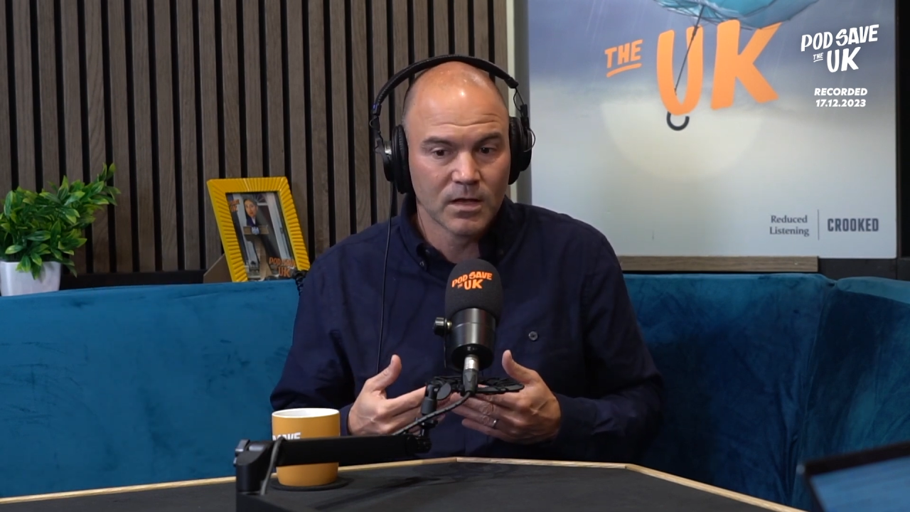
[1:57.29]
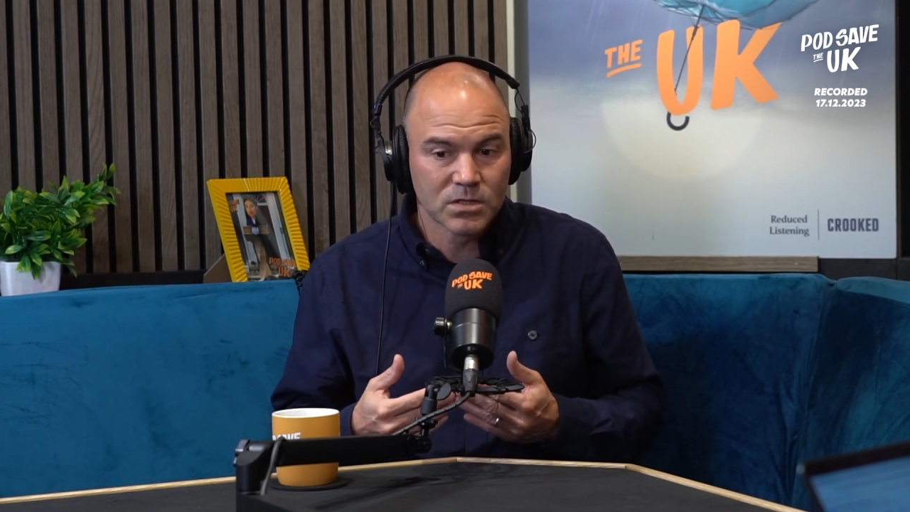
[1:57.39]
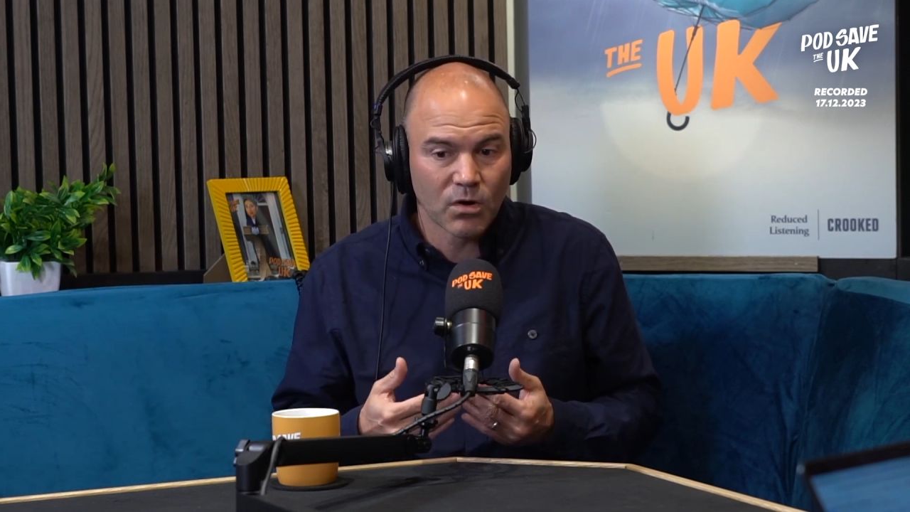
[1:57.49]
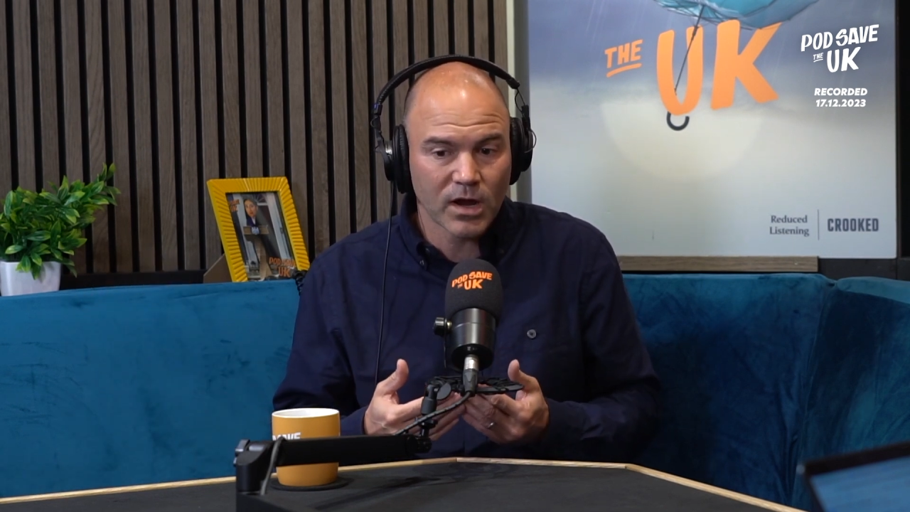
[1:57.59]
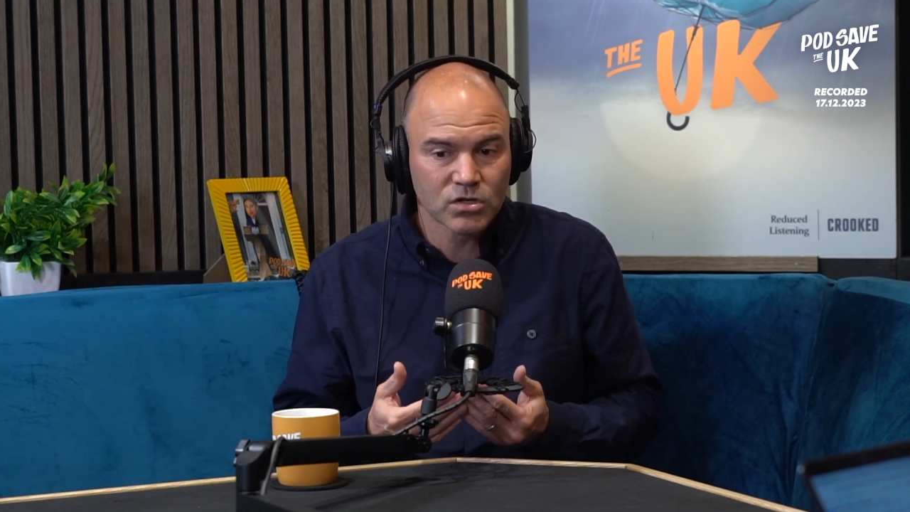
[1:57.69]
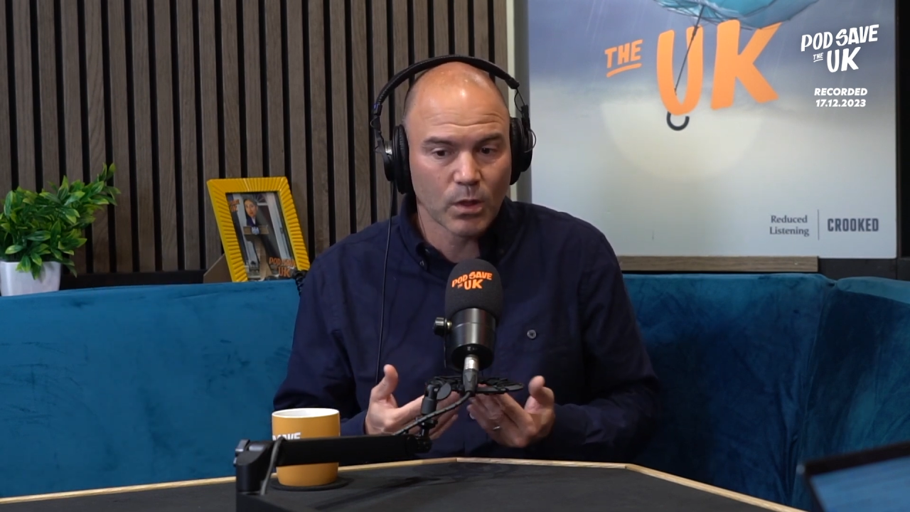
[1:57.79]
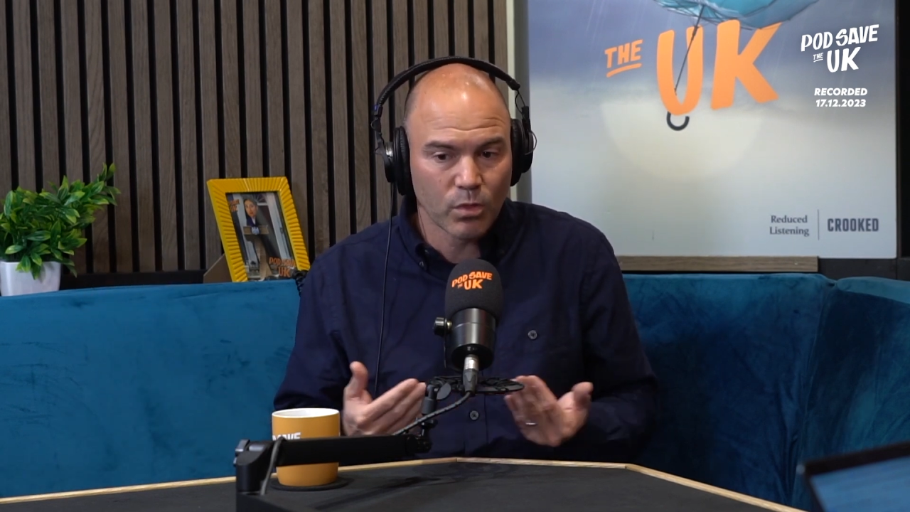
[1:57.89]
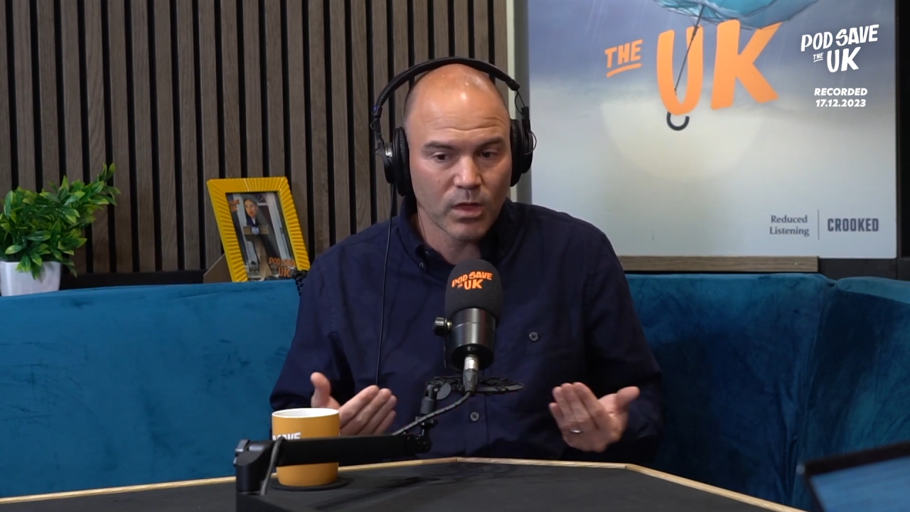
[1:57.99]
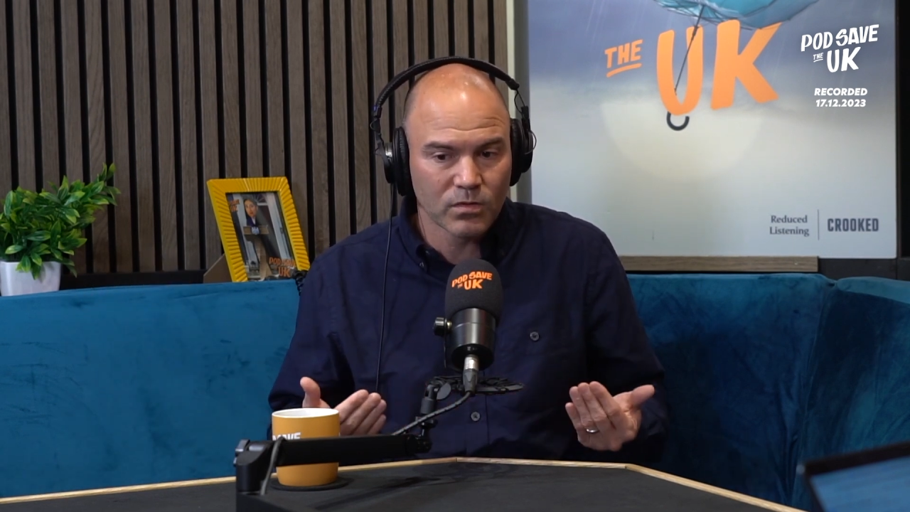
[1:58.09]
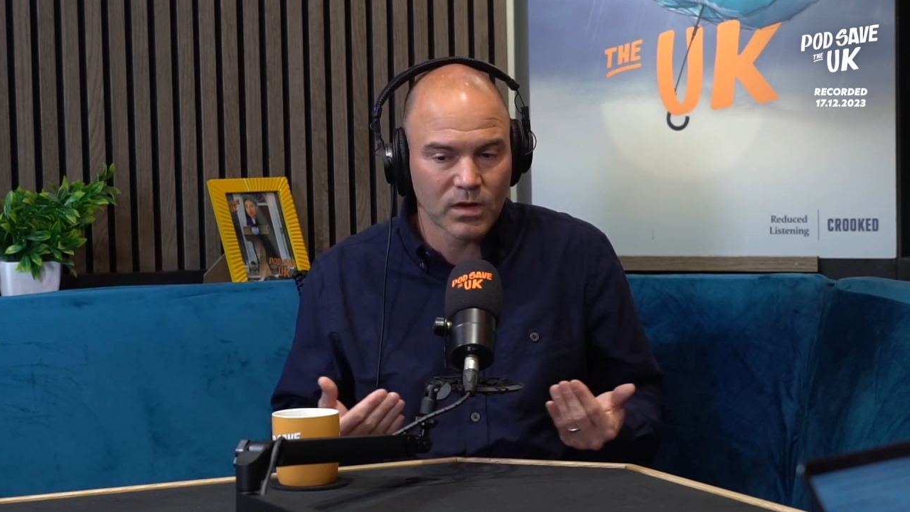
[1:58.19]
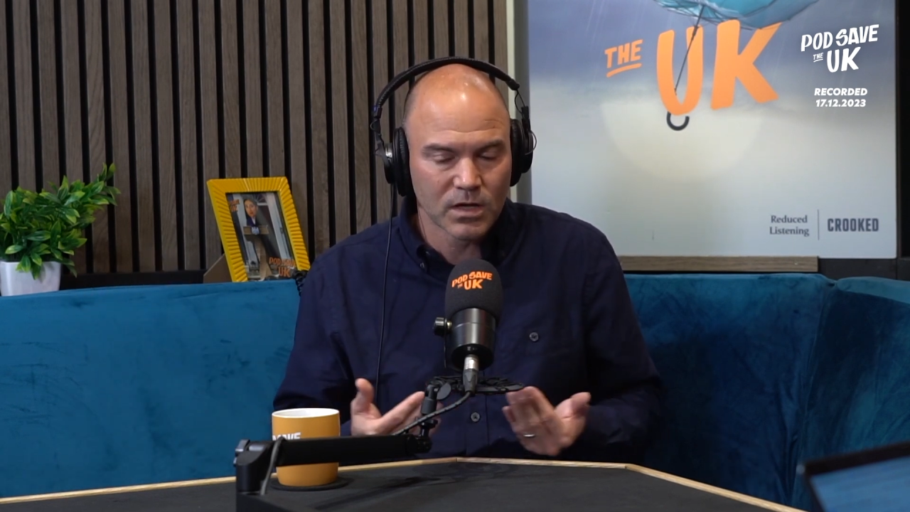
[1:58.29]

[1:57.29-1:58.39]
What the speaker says: So I actually think that